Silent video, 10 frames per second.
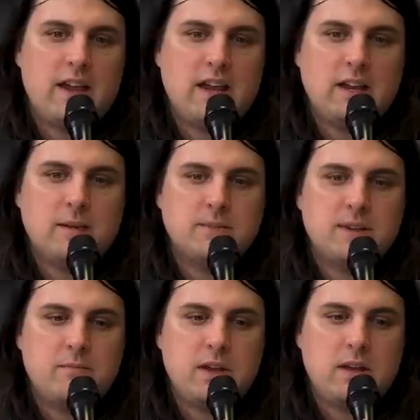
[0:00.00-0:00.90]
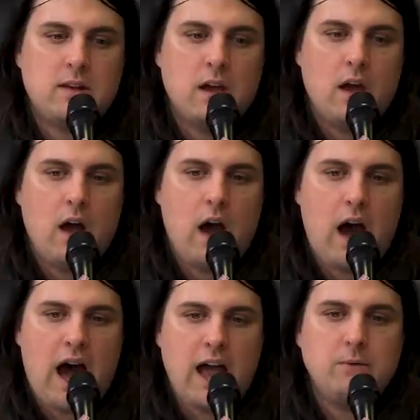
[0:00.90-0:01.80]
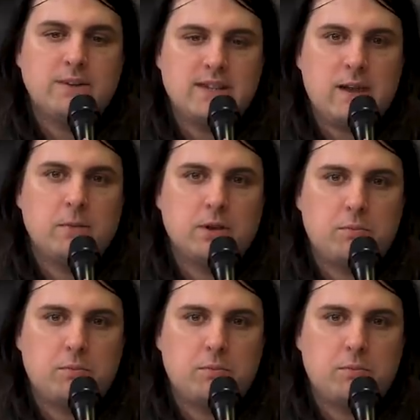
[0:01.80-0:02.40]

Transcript: arcade games I beat. I was able